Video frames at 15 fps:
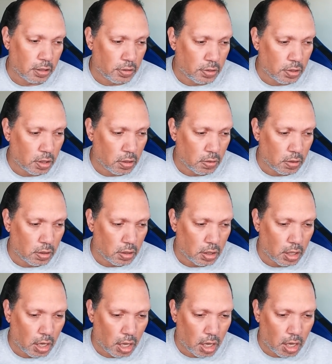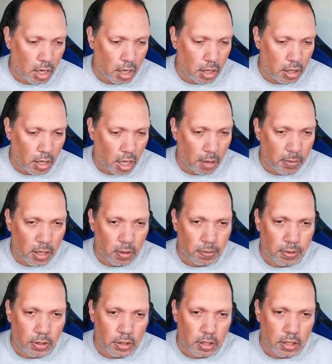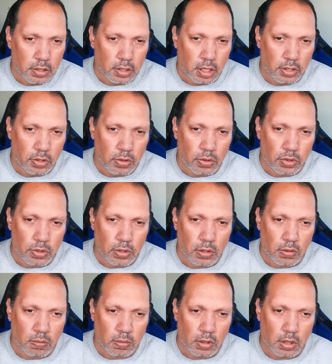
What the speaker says: So I'm gonna put this on YouTube.